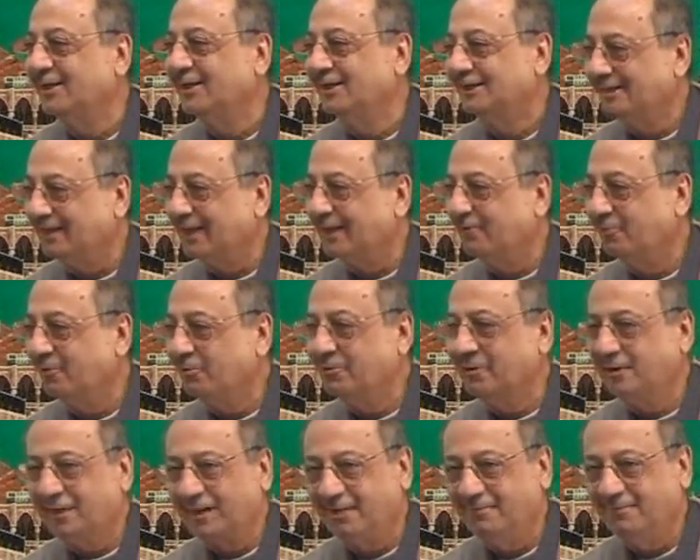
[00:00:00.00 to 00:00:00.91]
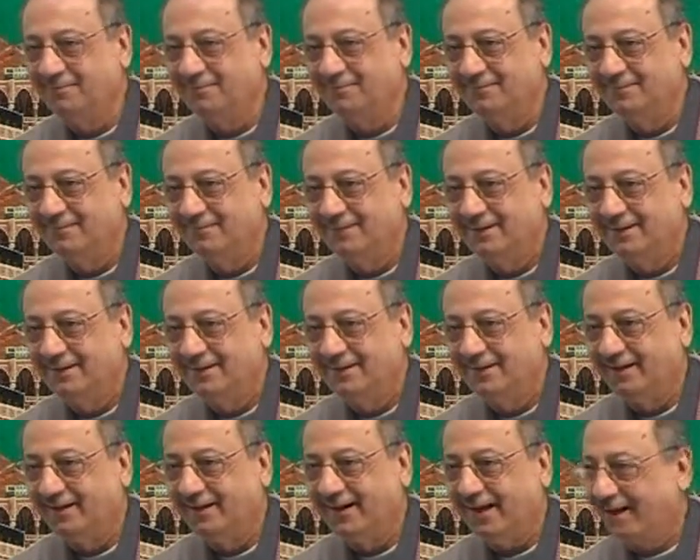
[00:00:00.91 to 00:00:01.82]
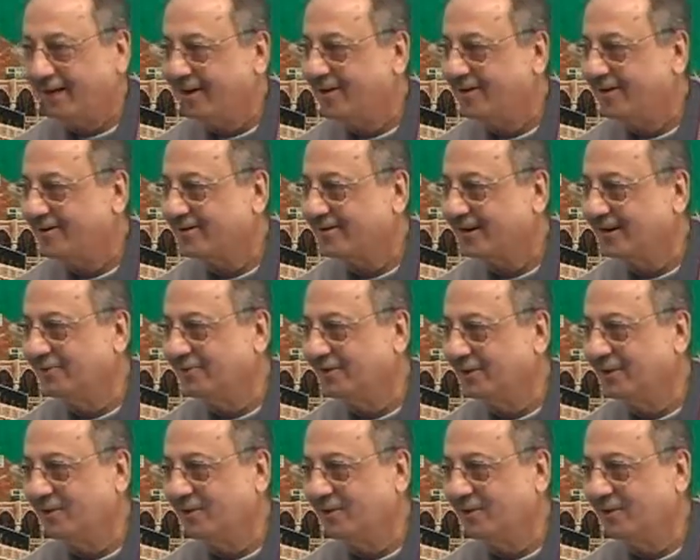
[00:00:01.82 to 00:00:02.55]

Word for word: Then we become alert and we